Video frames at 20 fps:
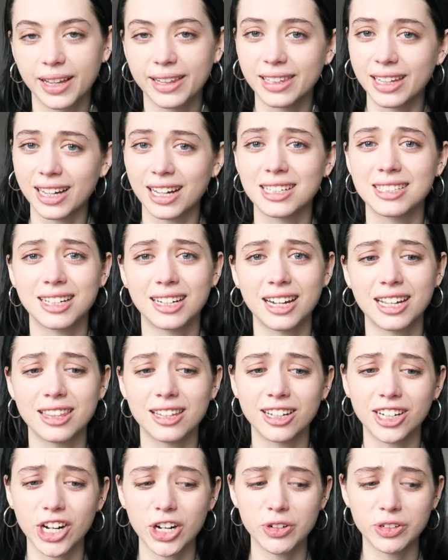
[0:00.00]
And like I said, I
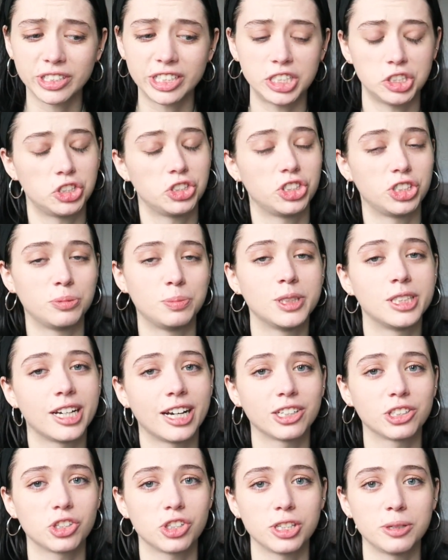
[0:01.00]
think our relationship is
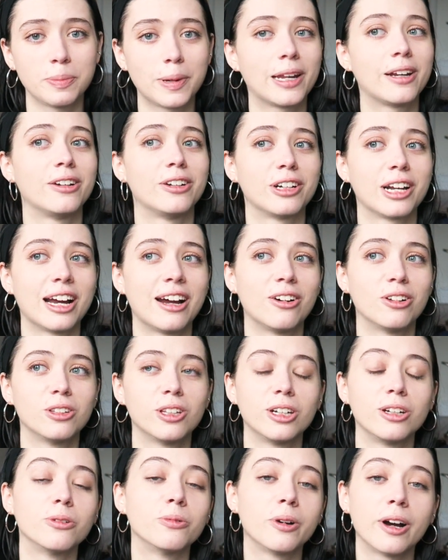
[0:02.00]
actually better now
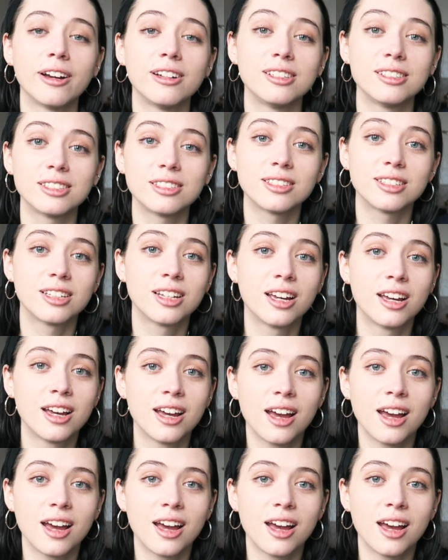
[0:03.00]
than it was